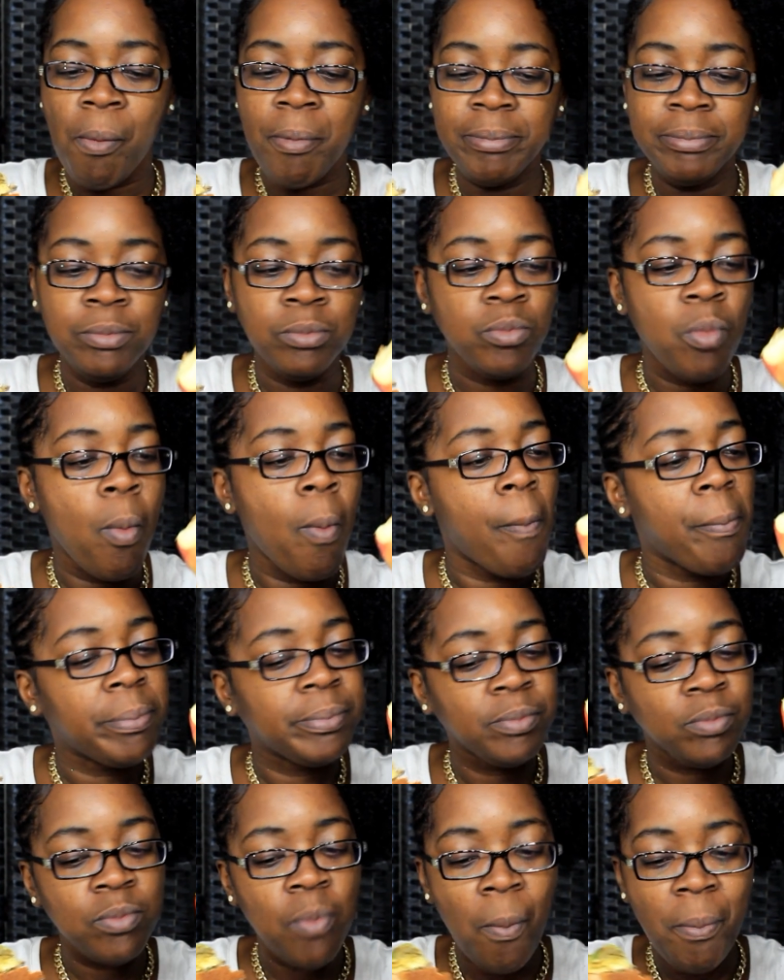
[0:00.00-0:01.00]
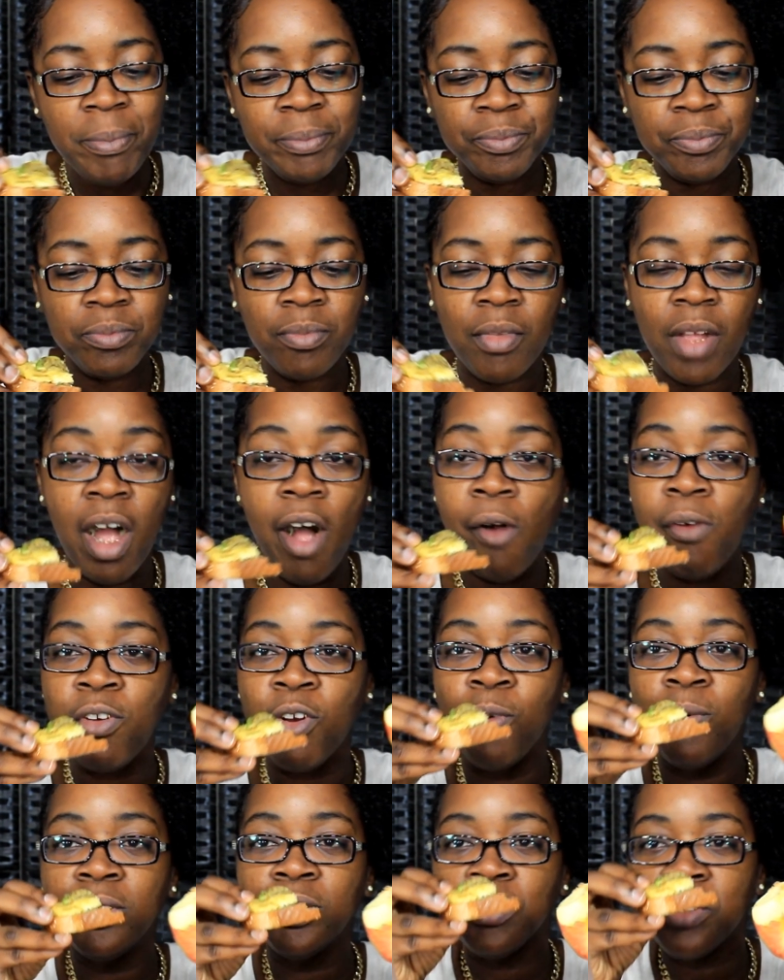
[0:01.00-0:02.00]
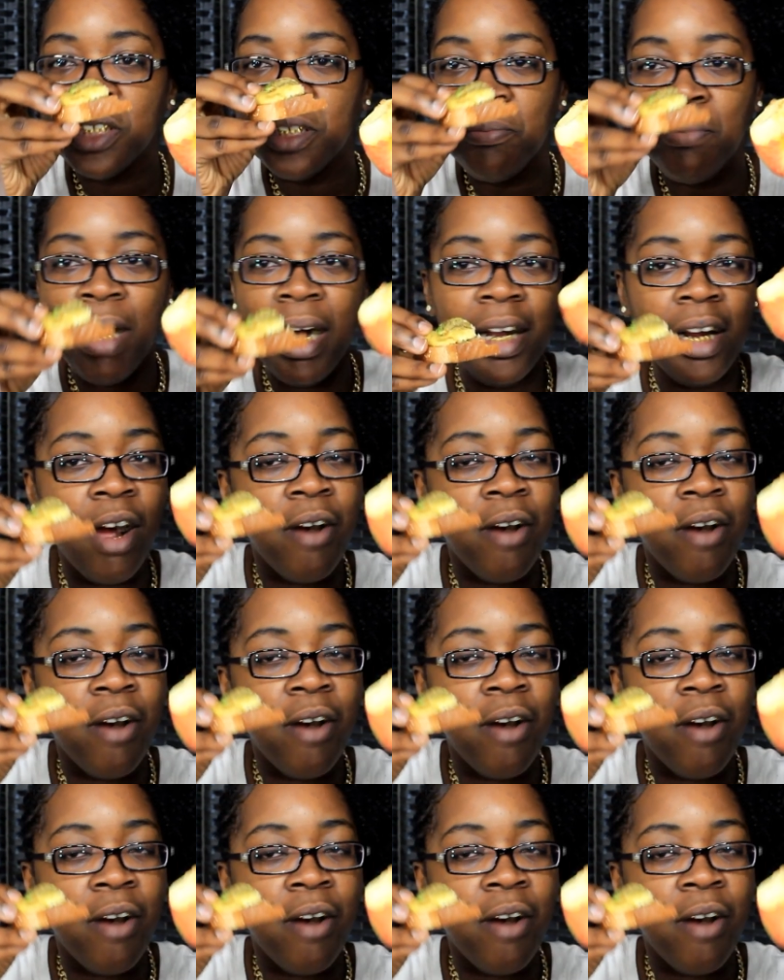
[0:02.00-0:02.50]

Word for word: Mm. I don't know which one to bite